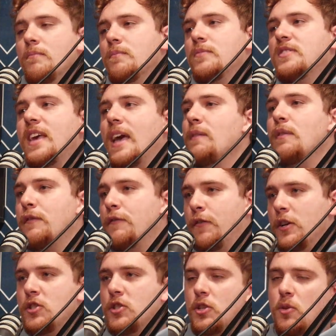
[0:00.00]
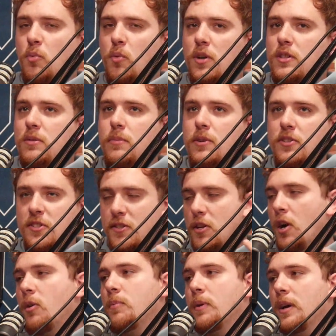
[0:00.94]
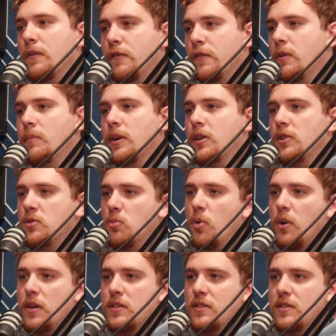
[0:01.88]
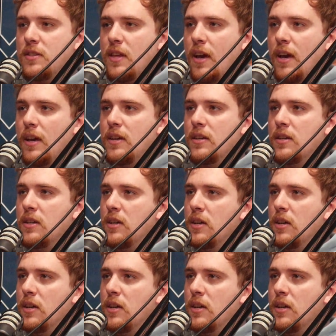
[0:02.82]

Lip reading: David Fincher, one of the most celebrated filmmakers working today,